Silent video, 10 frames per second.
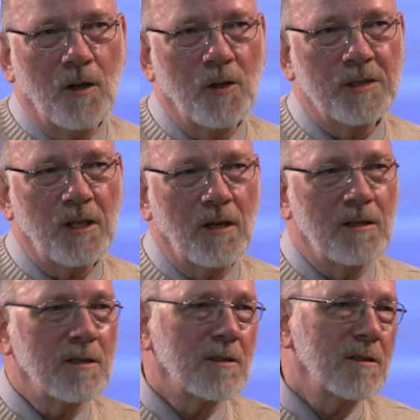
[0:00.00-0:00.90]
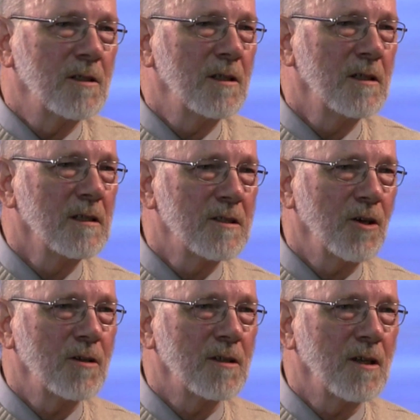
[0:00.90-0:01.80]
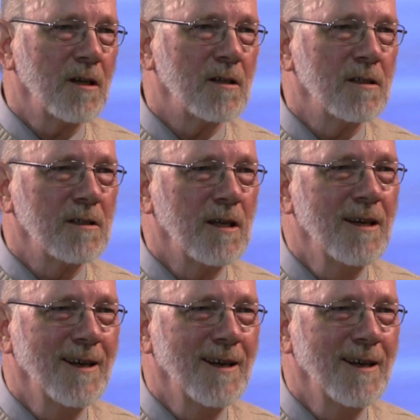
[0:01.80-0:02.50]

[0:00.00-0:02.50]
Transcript: Oh, it's hard to it's hard to tell.